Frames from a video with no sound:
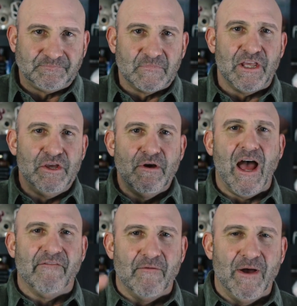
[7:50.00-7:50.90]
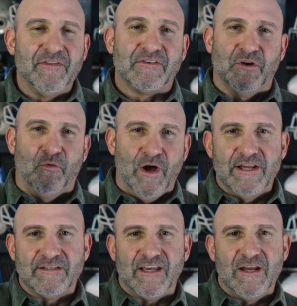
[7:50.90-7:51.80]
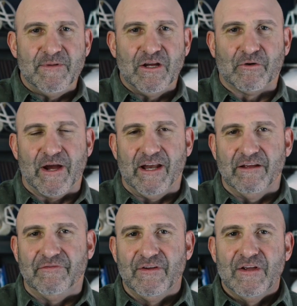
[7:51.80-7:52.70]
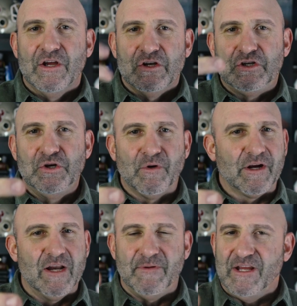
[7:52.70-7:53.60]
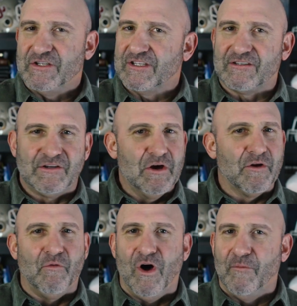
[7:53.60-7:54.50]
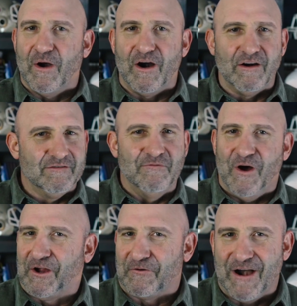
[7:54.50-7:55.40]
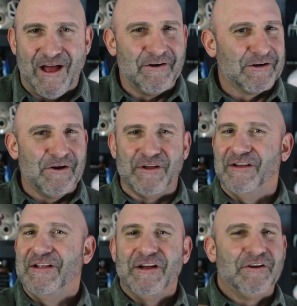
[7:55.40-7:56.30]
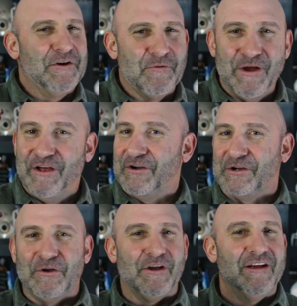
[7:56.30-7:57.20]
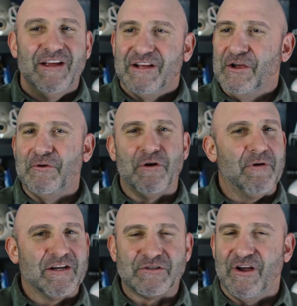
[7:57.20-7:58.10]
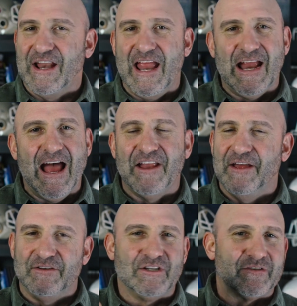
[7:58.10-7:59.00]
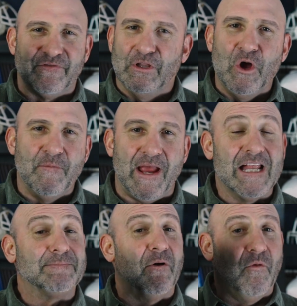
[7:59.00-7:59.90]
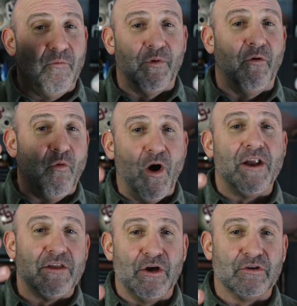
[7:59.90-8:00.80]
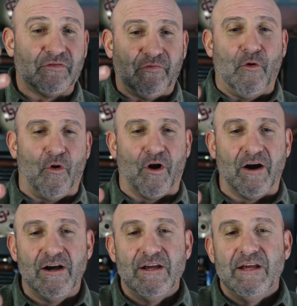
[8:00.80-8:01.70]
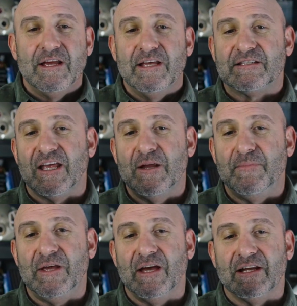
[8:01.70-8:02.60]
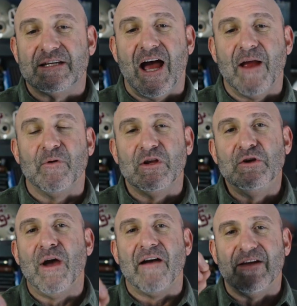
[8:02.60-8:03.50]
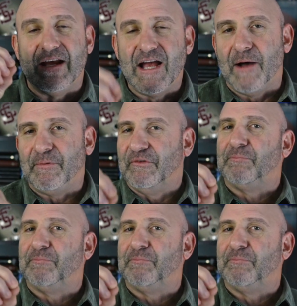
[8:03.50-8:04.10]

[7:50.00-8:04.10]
that you have a month. So 1 is going to be creative. 2 are going to be just go to Walmart and walk around, or go to Goodwill, or go to a restaurant and hang out at just low maintenance. But 1 of those 4 is going to be a time when you have a couples